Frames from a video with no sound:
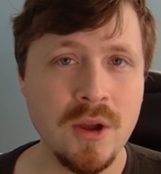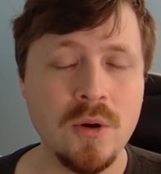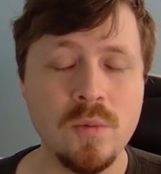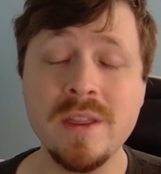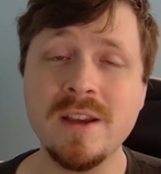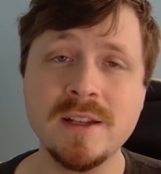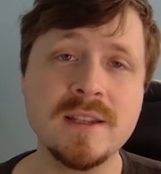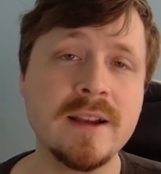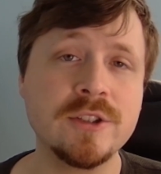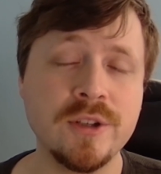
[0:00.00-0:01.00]
we think it's
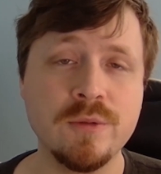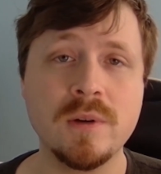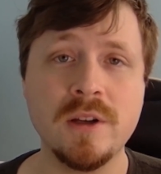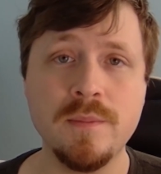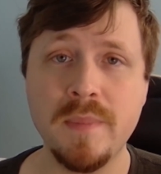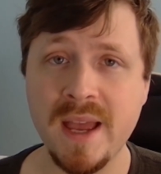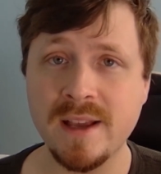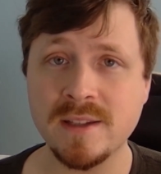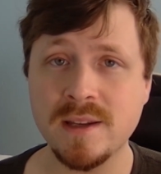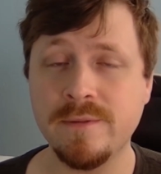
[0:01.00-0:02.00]
actually really
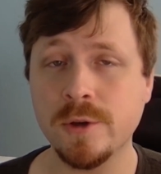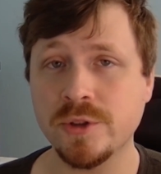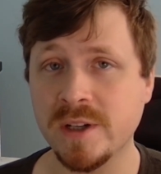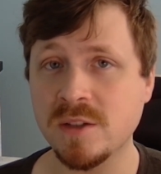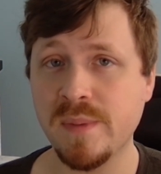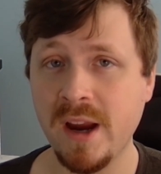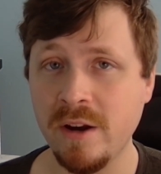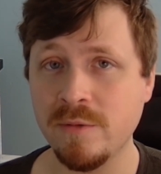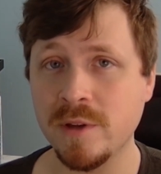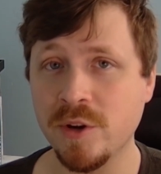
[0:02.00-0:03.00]
best if you're
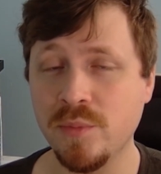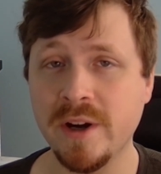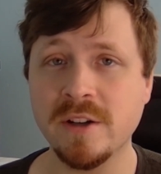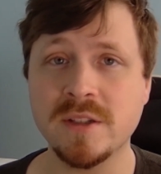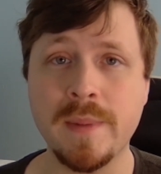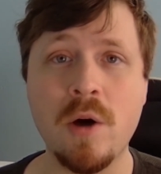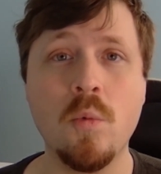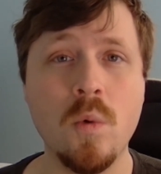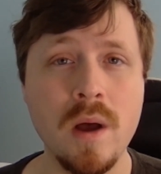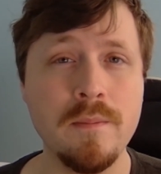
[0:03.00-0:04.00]
transparent with your players about
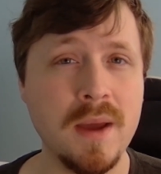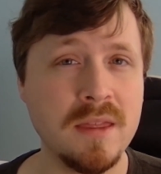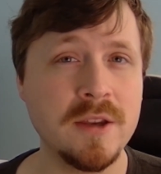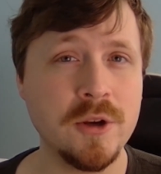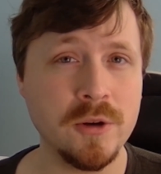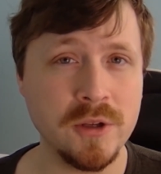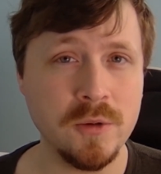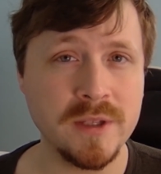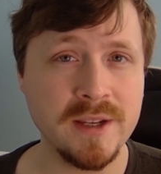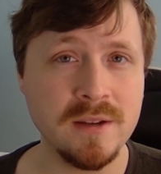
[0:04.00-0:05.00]
what method you're
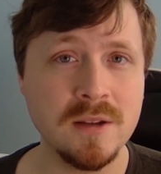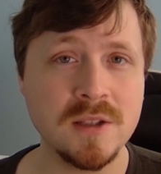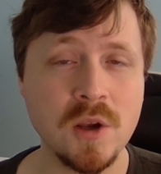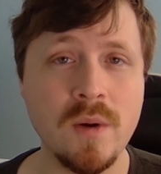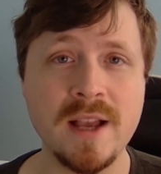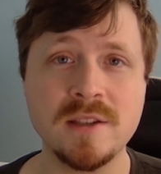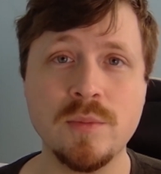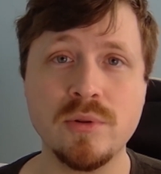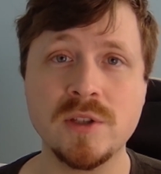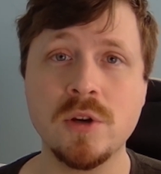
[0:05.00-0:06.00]
using, so as to
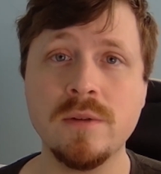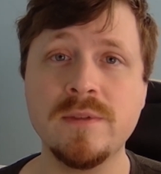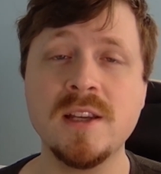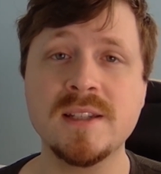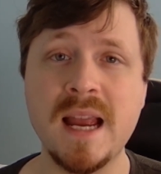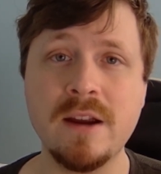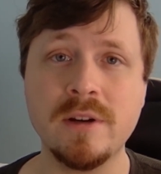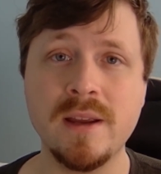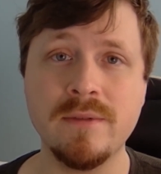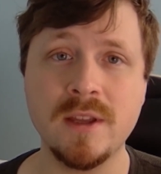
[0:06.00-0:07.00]
preserve the
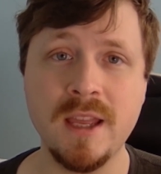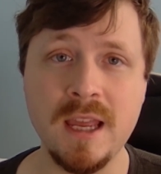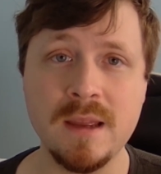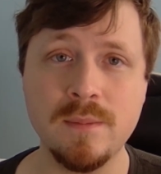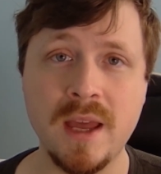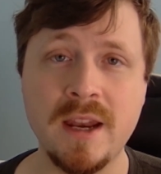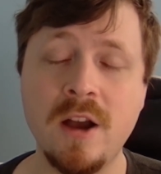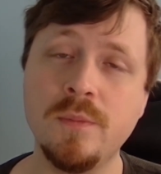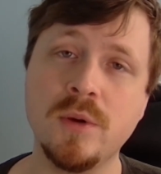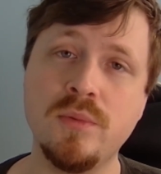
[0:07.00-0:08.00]
integrity of the game and
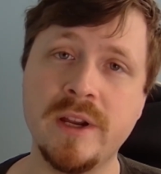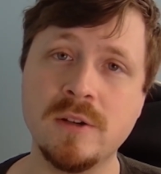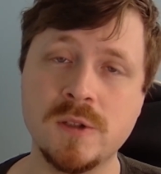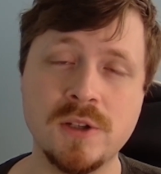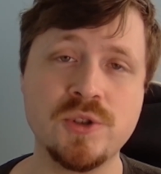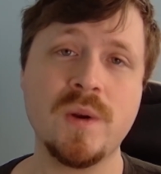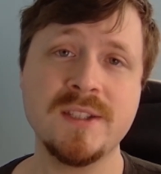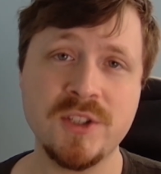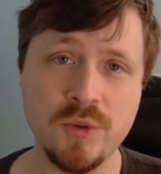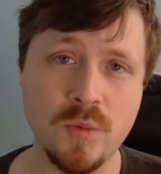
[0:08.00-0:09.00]
help your players to
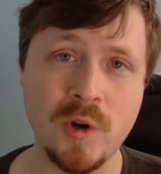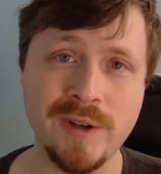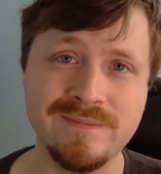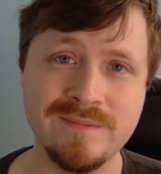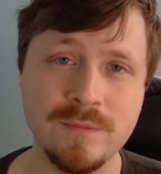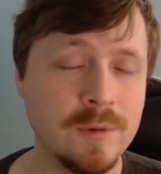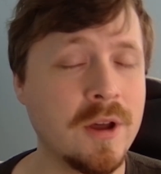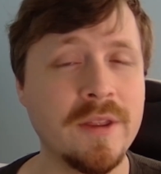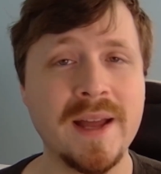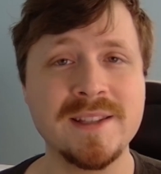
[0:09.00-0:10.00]
trust you more. With
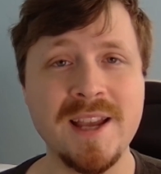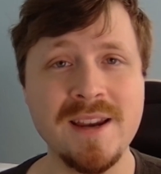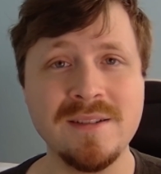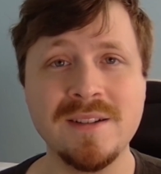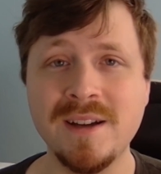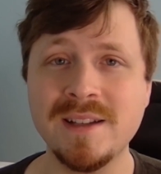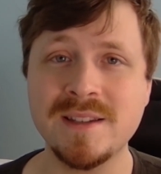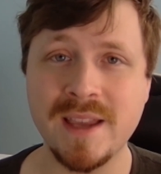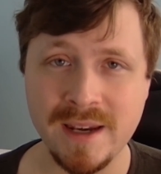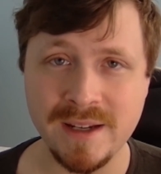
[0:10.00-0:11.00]
all that said, let's
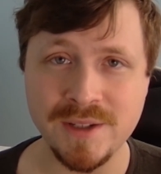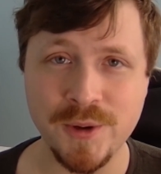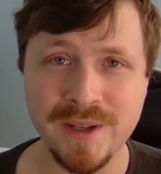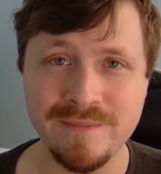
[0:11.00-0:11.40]
get into it.